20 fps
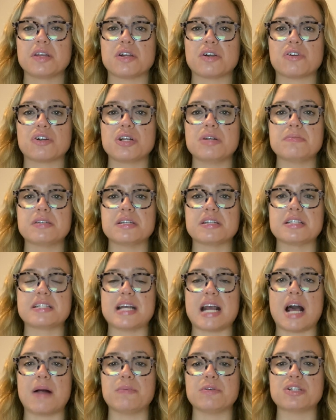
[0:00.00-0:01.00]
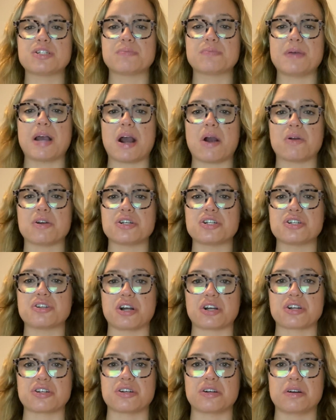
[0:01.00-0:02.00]
Groups establish power
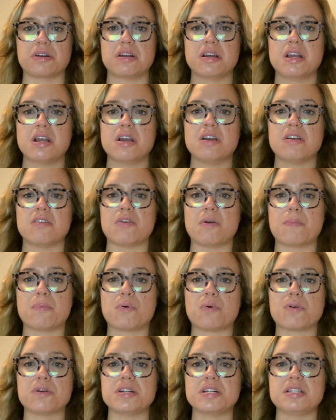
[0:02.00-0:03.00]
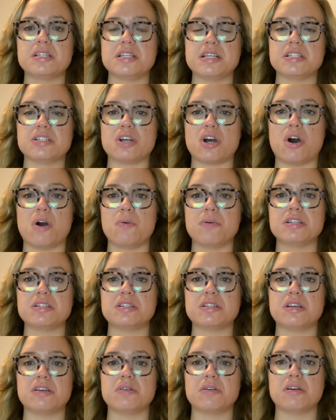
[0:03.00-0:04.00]
structure. Importance: it's always
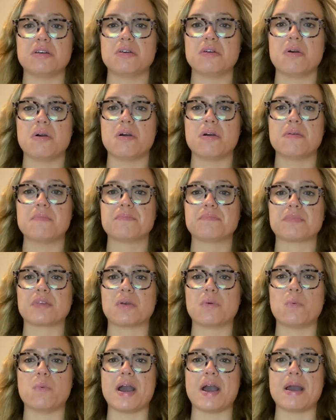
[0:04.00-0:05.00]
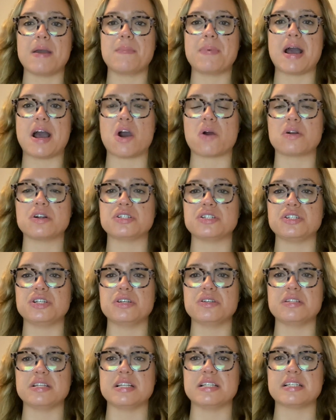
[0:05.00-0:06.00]
the way power is
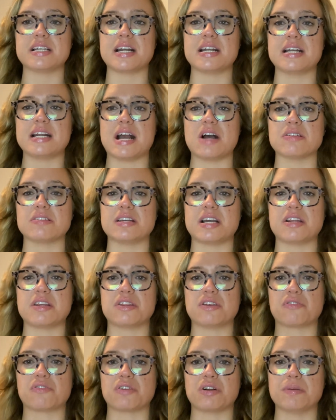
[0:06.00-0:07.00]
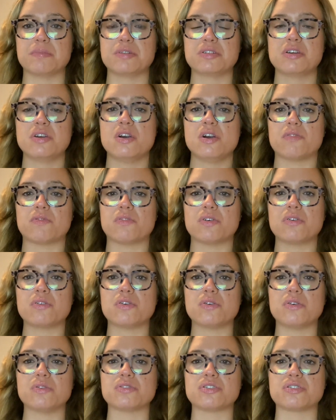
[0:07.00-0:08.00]
used inside and outside of the groups. Role,
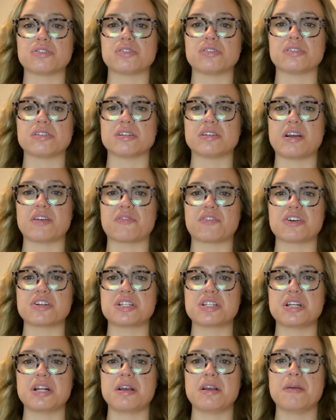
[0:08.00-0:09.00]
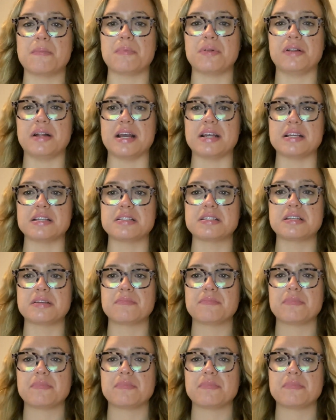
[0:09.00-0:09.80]
culture, diversity, place.